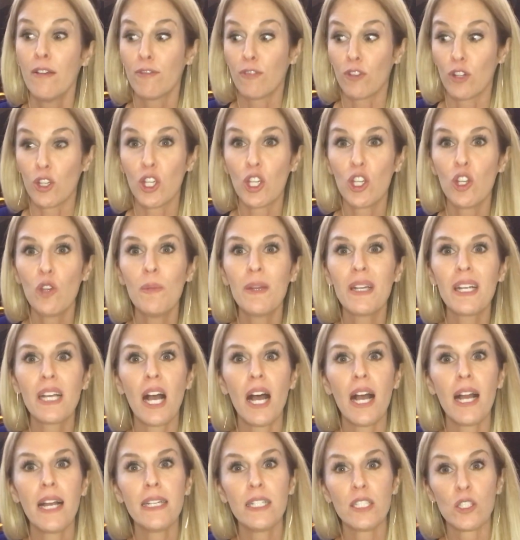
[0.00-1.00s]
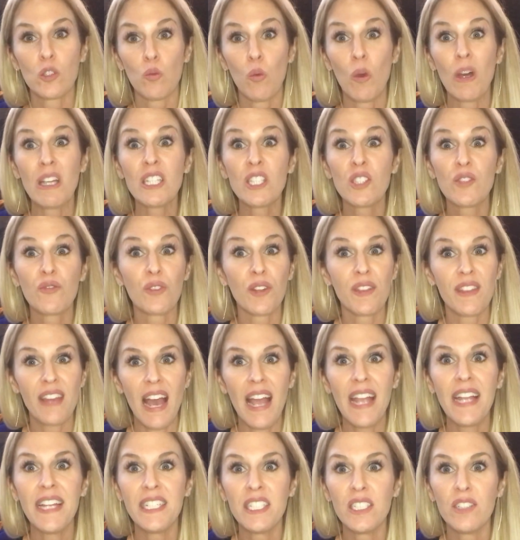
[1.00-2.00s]
for humankind as well as for
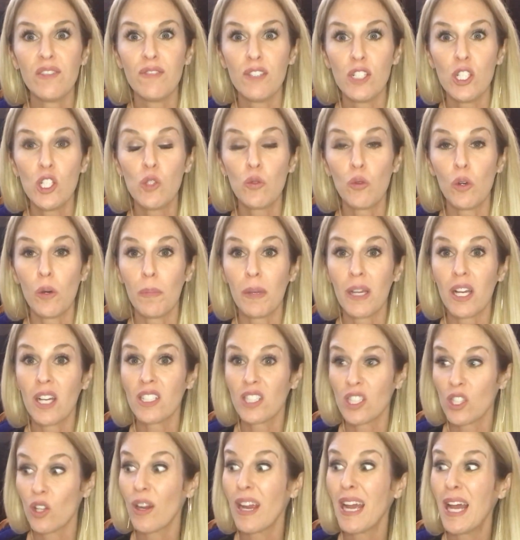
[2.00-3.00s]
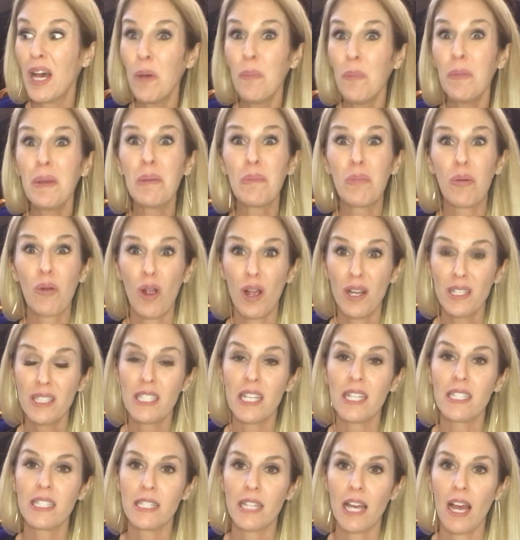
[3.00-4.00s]
that individual because they're helping
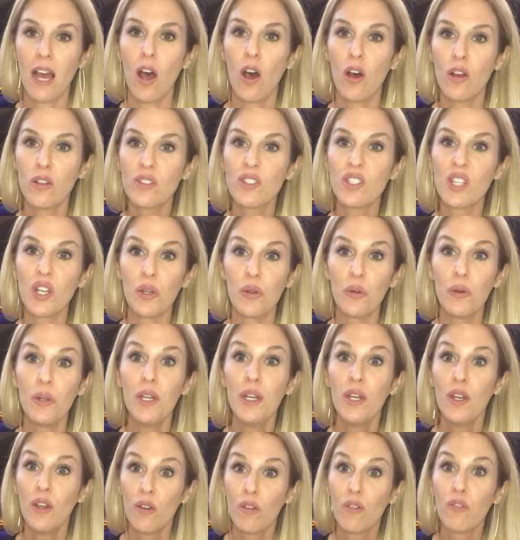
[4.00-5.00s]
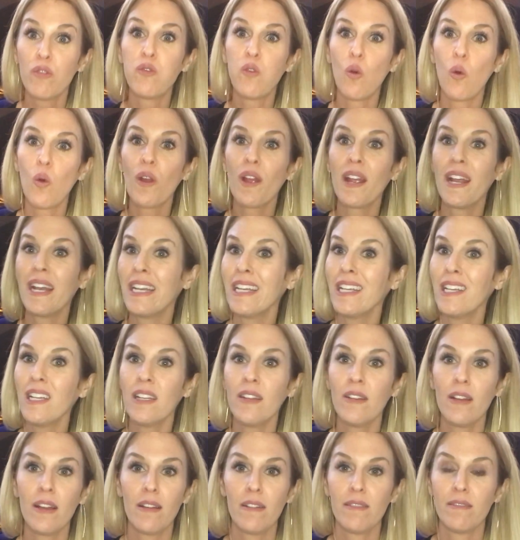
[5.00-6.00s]
process that also for any